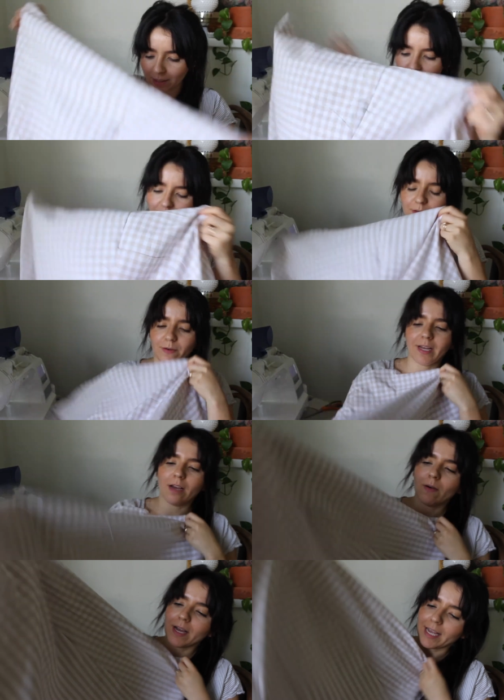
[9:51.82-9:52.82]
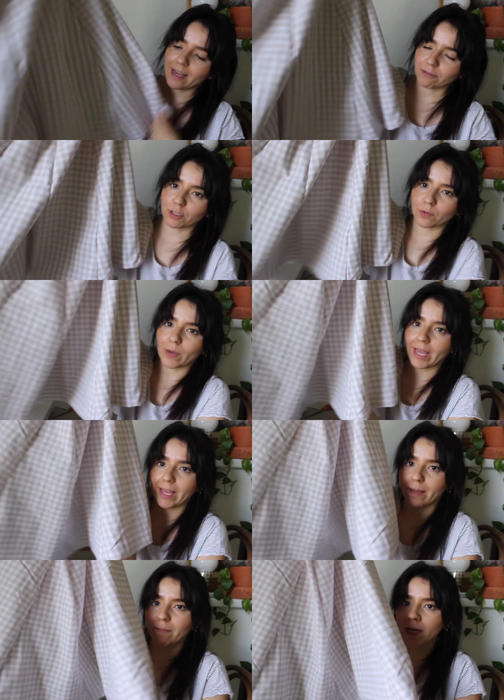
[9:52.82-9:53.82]
So now I have to
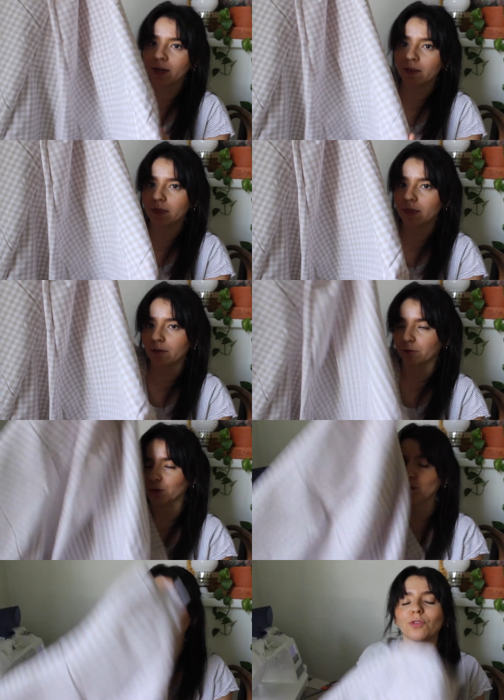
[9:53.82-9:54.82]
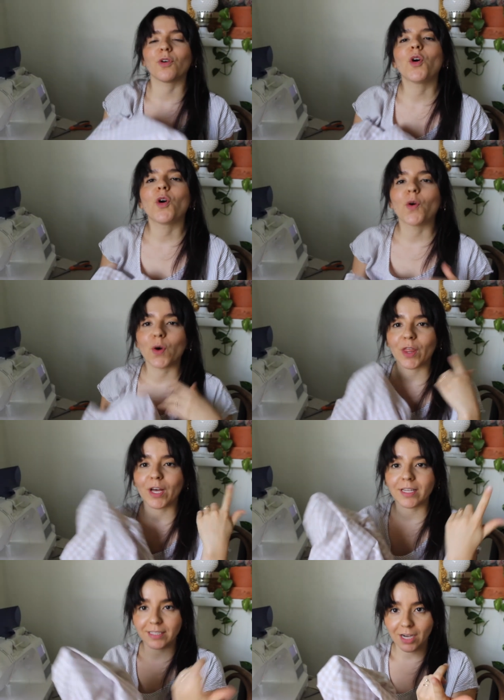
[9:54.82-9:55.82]
hem the roof or
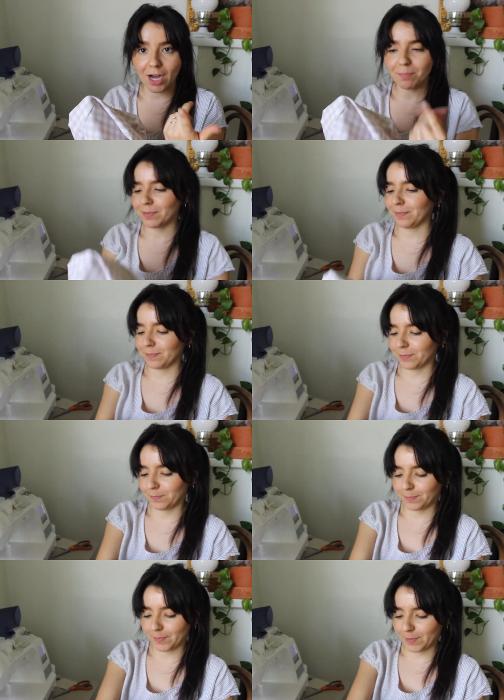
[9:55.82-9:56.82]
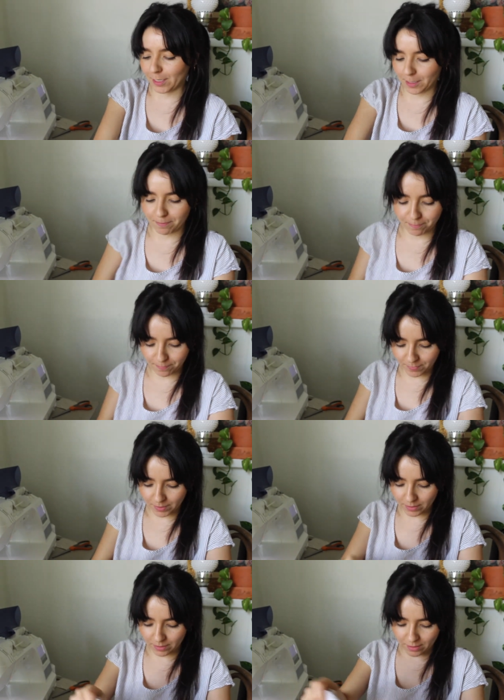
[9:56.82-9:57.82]
the top um,
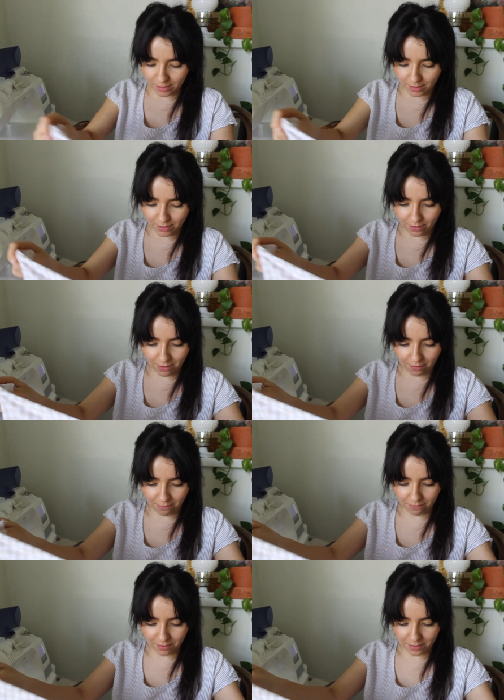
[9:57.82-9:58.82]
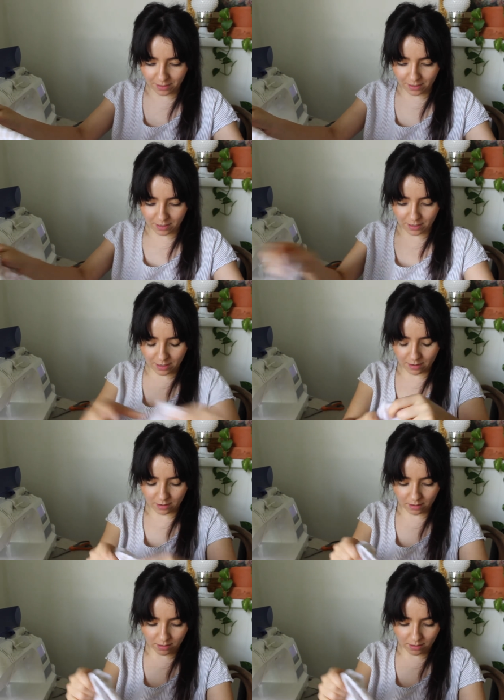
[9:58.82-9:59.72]
of the